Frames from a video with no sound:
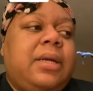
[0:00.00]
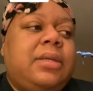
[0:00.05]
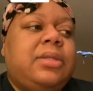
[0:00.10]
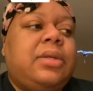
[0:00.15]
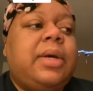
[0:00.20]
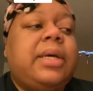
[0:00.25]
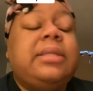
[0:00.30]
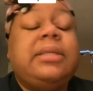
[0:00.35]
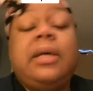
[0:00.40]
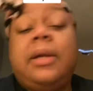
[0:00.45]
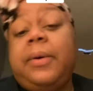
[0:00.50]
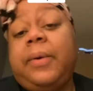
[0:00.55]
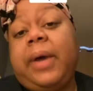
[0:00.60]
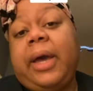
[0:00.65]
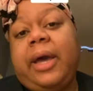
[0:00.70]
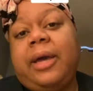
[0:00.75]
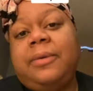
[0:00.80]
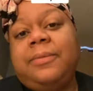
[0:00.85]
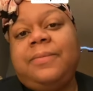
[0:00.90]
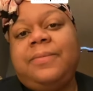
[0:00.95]
So I said,
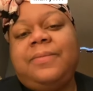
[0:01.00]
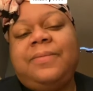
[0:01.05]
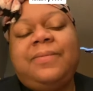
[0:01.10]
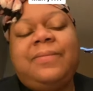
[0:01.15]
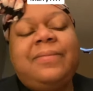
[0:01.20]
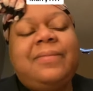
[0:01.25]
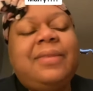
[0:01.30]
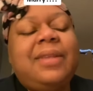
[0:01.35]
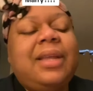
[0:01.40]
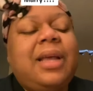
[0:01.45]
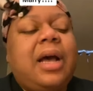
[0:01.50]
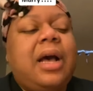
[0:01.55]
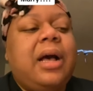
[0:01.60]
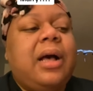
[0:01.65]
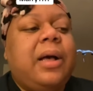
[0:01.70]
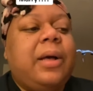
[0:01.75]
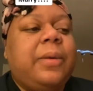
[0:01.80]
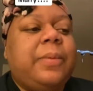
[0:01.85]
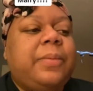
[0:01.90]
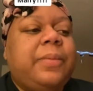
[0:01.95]
okay.
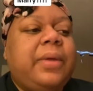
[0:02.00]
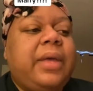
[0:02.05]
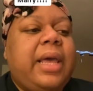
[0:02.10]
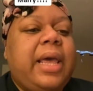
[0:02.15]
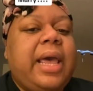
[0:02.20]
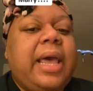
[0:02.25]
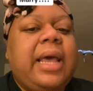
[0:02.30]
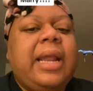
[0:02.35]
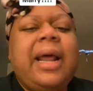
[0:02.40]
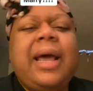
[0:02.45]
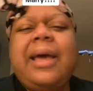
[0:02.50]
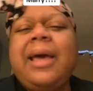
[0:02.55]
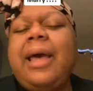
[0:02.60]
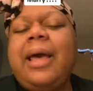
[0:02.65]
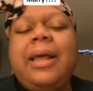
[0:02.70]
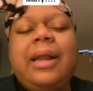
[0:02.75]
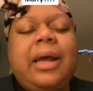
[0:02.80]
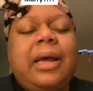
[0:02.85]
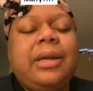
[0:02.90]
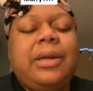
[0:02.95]
Um, and I
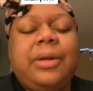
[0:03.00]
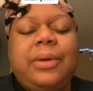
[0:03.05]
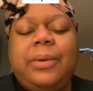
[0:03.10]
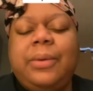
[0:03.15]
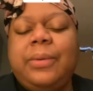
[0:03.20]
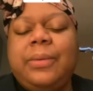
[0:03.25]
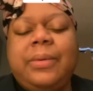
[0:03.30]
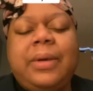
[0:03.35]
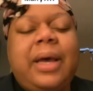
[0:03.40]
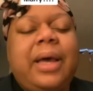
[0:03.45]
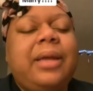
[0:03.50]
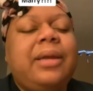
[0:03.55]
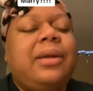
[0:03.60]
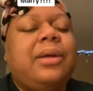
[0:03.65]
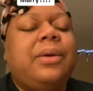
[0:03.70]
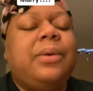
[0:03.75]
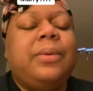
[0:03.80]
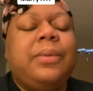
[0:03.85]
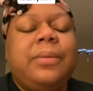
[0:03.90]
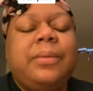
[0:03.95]
and I knew, I
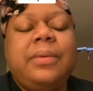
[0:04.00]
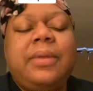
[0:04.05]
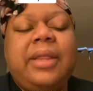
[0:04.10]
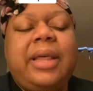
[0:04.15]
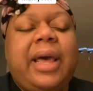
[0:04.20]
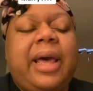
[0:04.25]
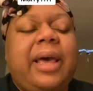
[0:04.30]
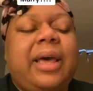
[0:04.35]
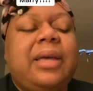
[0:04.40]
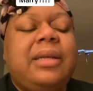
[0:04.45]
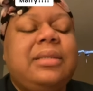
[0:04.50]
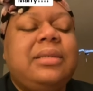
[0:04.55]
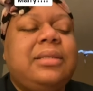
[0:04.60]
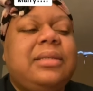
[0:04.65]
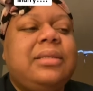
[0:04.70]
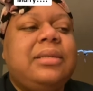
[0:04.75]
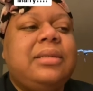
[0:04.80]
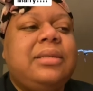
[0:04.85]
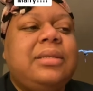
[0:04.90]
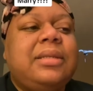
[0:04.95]
knew. So this nigga
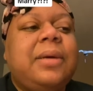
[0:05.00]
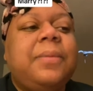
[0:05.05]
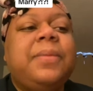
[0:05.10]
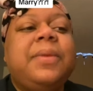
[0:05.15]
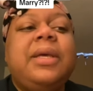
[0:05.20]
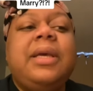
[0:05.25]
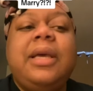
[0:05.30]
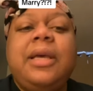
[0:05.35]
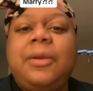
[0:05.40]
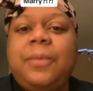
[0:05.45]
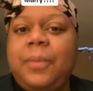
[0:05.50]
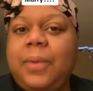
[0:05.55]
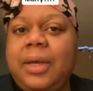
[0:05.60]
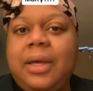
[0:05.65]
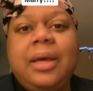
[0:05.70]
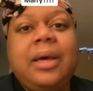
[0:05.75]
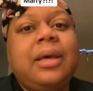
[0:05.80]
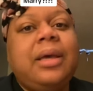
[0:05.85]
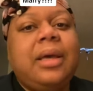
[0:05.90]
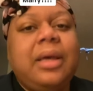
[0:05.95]
lying about that
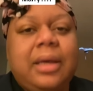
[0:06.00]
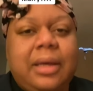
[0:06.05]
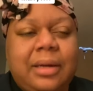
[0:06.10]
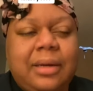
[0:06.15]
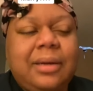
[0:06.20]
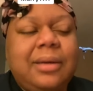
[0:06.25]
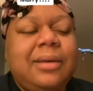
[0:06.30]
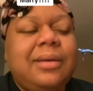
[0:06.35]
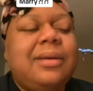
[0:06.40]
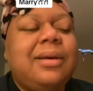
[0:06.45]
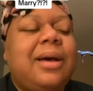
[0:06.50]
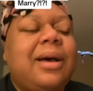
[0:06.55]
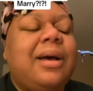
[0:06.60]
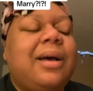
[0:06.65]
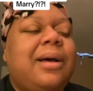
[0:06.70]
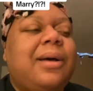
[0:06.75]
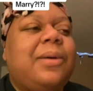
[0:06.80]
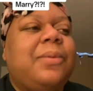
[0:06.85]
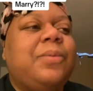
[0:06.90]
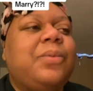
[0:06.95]
too. Again,
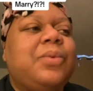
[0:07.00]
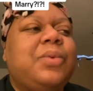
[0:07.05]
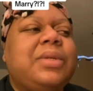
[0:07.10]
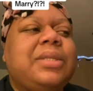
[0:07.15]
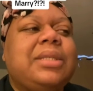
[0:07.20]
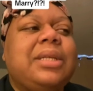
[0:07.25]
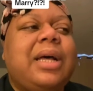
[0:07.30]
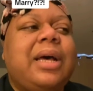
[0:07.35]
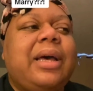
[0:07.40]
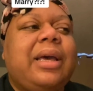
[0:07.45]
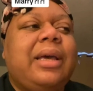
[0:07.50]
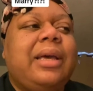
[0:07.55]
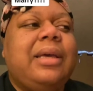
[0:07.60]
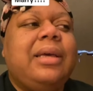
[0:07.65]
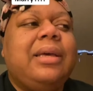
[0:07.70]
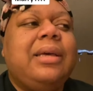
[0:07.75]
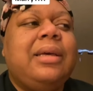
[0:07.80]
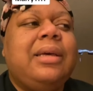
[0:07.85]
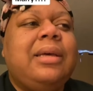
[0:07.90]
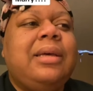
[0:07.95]
um, was
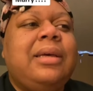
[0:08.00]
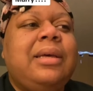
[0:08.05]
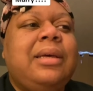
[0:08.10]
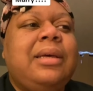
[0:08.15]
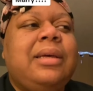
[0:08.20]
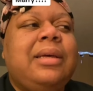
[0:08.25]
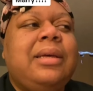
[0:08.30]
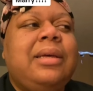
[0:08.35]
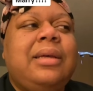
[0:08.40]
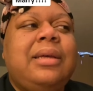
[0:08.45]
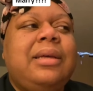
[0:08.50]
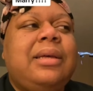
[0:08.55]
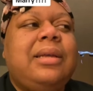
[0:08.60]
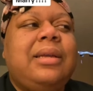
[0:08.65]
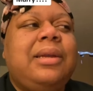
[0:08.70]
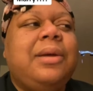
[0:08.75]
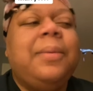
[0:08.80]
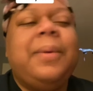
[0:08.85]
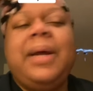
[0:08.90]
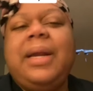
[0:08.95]
like
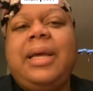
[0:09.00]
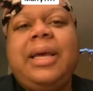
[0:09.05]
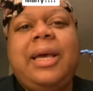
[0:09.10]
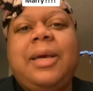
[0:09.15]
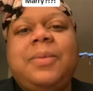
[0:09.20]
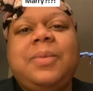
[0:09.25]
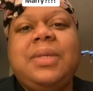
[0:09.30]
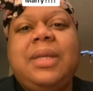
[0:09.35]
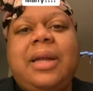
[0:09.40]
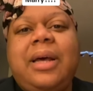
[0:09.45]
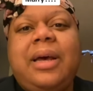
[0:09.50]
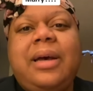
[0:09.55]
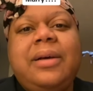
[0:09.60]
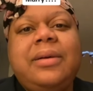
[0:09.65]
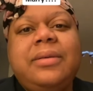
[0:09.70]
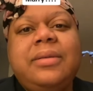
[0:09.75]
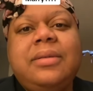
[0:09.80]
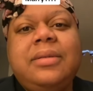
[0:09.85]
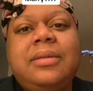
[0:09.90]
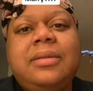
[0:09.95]
nobody came to the
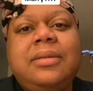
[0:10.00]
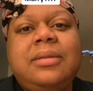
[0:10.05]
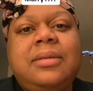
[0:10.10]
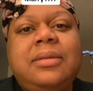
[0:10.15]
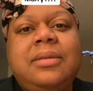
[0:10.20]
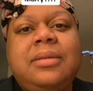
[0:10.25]
house.